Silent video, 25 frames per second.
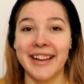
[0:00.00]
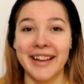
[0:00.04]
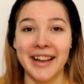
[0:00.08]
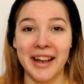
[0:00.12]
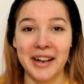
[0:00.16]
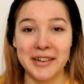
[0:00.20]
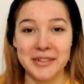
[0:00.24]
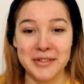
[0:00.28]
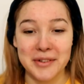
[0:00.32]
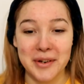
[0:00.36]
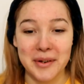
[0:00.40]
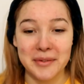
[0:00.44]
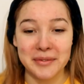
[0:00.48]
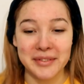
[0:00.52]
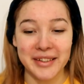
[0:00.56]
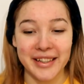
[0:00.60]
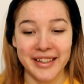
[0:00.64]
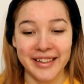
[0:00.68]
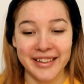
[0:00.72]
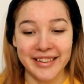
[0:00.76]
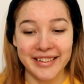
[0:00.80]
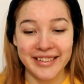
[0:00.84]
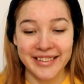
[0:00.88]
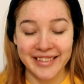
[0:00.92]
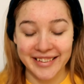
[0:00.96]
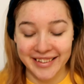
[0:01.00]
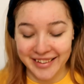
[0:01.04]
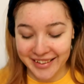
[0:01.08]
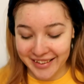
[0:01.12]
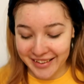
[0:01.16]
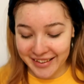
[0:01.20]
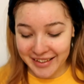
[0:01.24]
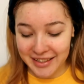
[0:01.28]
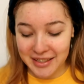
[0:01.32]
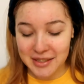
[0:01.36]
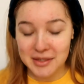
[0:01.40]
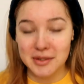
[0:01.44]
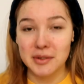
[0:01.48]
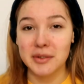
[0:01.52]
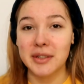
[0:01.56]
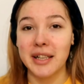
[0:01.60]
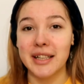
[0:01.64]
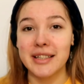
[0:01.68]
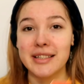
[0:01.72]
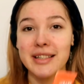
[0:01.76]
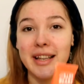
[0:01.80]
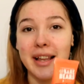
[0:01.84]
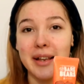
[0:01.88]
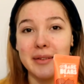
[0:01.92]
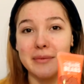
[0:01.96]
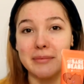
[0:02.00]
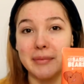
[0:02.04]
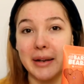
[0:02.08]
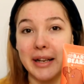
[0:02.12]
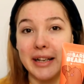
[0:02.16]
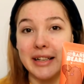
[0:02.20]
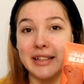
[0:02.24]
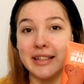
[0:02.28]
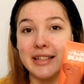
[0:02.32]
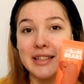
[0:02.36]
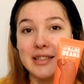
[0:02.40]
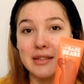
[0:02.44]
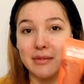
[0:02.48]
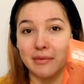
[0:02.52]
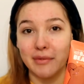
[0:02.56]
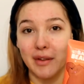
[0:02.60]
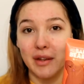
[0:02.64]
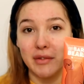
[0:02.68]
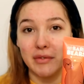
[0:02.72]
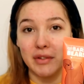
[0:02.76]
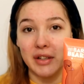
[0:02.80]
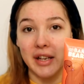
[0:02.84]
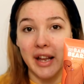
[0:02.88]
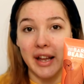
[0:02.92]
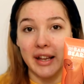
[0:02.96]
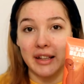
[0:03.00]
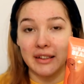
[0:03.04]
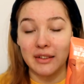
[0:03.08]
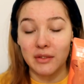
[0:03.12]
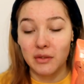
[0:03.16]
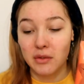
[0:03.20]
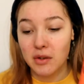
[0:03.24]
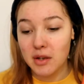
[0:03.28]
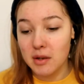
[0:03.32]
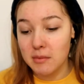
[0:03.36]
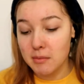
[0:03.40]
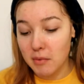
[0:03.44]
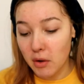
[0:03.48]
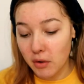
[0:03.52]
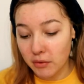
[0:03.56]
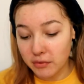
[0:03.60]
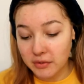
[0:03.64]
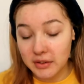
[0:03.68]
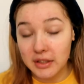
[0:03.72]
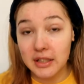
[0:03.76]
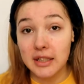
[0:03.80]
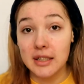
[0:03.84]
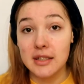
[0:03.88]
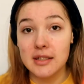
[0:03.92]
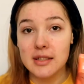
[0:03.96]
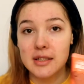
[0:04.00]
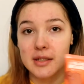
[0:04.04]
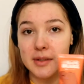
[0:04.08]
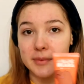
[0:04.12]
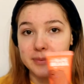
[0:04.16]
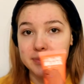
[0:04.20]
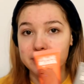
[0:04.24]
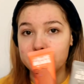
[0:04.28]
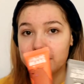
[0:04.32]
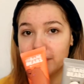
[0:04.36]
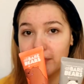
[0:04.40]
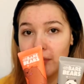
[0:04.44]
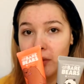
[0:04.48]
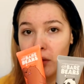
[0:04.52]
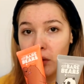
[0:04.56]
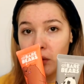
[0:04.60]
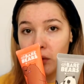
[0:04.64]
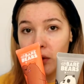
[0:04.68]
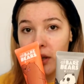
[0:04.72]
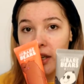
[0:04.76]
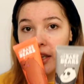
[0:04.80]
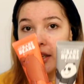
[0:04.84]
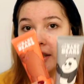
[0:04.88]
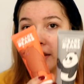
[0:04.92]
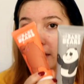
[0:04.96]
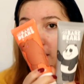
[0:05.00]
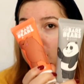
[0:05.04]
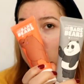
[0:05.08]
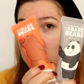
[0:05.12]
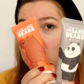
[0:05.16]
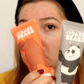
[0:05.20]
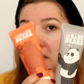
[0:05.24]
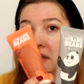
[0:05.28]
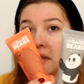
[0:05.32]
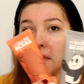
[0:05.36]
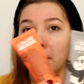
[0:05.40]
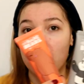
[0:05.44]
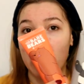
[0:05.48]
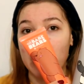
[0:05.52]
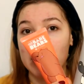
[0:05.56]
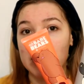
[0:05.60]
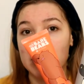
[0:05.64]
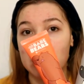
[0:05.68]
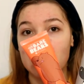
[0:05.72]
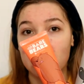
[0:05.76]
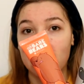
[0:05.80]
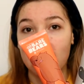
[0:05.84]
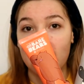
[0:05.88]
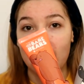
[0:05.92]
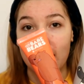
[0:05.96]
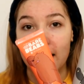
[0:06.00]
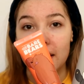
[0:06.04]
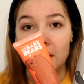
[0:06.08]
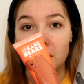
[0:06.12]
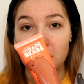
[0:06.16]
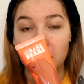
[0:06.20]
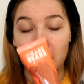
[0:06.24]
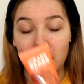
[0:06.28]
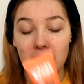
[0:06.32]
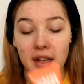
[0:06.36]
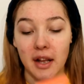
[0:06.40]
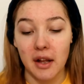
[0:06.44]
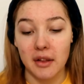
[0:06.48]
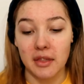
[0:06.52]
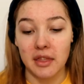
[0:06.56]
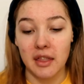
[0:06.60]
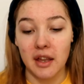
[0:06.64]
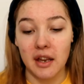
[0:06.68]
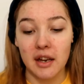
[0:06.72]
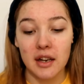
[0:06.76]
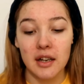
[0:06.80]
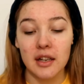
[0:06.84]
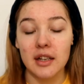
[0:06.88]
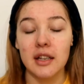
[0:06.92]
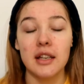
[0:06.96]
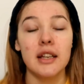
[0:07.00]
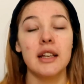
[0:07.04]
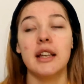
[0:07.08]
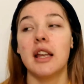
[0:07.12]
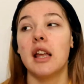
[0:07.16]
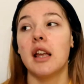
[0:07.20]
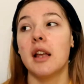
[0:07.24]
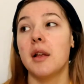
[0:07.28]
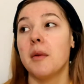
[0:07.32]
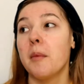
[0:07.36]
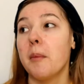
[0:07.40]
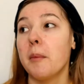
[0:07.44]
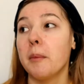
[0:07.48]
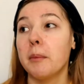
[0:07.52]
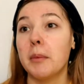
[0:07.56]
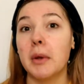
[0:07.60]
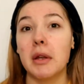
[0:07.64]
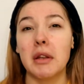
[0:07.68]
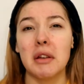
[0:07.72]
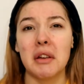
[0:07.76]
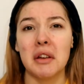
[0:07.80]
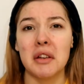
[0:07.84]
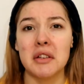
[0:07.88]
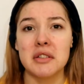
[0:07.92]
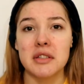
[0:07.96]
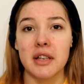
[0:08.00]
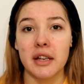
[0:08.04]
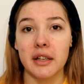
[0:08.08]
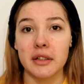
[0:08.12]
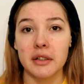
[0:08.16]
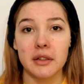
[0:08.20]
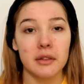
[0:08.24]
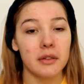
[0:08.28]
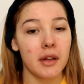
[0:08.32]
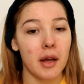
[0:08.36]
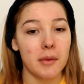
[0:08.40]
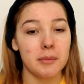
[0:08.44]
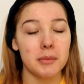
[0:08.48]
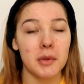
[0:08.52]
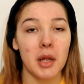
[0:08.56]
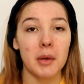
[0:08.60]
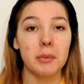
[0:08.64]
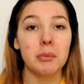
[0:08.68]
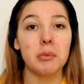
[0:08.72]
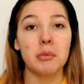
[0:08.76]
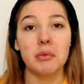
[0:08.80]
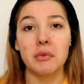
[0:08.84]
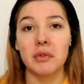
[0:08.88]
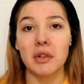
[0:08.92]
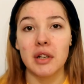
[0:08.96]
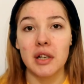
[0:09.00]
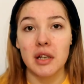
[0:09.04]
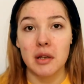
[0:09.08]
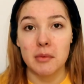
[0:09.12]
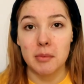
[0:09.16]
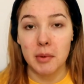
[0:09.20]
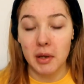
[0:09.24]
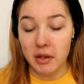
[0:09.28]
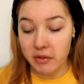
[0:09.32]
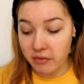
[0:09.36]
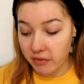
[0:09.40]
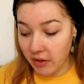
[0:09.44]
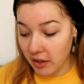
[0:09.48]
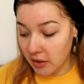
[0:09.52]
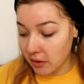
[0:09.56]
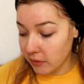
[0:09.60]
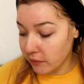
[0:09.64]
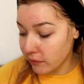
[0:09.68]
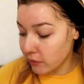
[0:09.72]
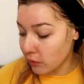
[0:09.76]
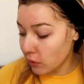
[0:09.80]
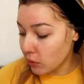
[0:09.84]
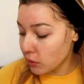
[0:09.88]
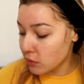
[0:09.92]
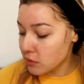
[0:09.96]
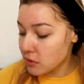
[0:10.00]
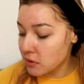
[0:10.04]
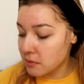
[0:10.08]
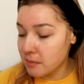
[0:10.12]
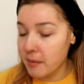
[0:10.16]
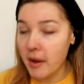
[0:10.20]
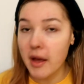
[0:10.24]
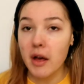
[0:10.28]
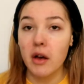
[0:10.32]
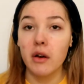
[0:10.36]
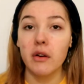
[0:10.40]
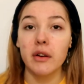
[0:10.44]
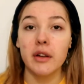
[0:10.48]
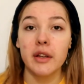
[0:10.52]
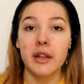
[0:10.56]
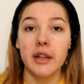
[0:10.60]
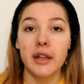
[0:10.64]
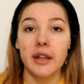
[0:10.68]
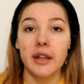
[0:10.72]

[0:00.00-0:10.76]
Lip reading: I dropped it. So that's like my least favorite hand cream of these three. Just imagine the last one out there, because I'm not really a big fan of rose smell.